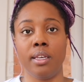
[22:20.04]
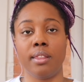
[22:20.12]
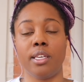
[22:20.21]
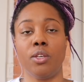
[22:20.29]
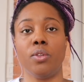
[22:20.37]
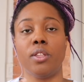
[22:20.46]

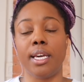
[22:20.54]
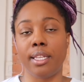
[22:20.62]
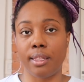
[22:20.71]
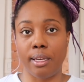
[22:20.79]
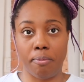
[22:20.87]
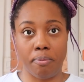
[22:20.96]
that you
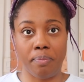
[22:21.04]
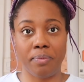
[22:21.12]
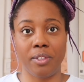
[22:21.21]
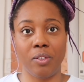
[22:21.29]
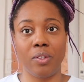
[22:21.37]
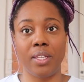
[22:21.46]
thank them.
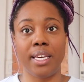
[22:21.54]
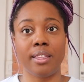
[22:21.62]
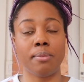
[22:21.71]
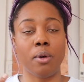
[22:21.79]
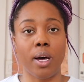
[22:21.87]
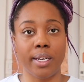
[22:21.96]
You thank
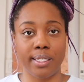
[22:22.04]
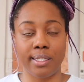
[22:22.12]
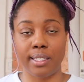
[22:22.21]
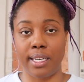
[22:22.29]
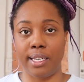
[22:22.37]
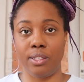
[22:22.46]
them
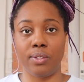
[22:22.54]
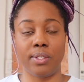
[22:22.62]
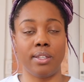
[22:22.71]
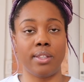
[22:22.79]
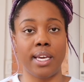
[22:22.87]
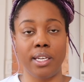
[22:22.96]
honestly, and you
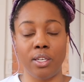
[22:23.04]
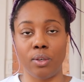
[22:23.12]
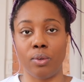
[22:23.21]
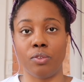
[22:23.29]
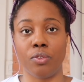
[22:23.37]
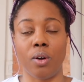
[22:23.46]
say, thank
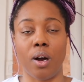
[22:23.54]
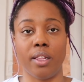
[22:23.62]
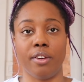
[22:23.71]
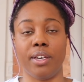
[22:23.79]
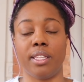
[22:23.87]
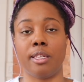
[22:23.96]
you for all
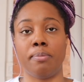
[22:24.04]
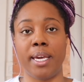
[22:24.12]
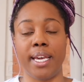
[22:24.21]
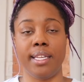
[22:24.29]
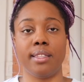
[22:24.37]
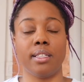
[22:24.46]
of it. The
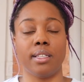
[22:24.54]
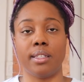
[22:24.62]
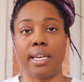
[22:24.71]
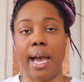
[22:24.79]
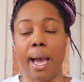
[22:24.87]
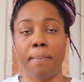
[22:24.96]
pain,
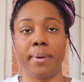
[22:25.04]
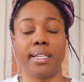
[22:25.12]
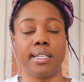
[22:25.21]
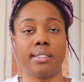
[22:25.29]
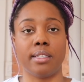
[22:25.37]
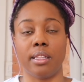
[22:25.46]
the
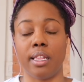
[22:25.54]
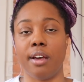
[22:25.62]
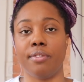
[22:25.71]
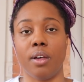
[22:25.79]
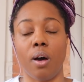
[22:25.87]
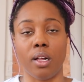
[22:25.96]
happiness, the
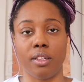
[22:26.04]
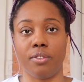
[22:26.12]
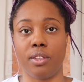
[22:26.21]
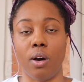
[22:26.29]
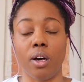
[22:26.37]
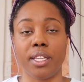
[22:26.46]
love,
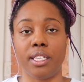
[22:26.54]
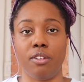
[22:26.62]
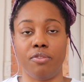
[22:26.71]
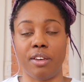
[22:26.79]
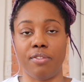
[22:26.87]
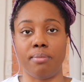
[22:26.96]
all that
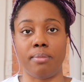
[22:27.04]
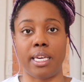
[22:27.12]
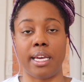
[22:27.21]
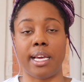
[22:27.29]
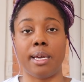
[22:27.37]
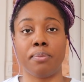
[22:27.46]
you've given
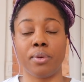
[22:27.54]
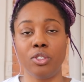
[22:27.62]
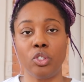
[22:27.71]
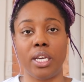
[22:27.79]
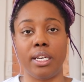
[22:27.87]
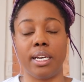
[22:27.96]
me, and I
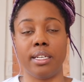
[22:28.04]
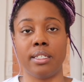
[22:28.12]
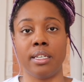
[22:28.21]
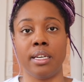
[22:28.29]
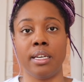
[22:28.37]
appreciate it.